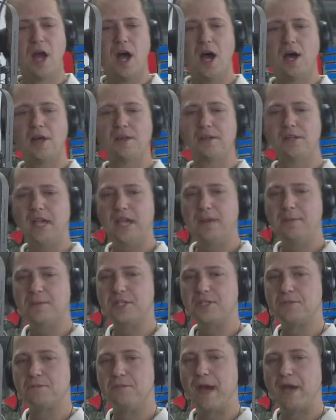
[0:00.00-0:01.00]
The name
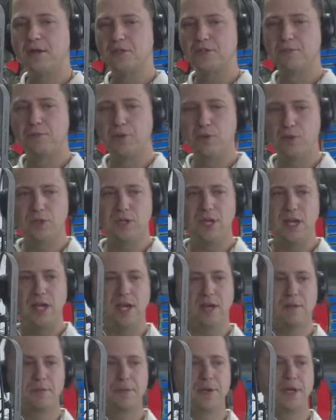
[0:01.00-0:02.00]
is Bounce Boot
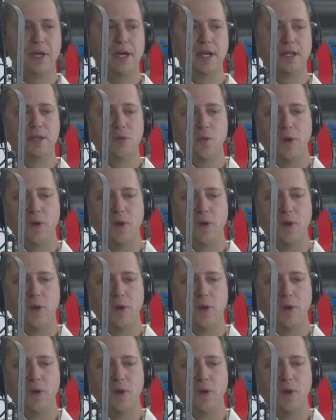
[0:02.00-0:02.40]
Camp, and the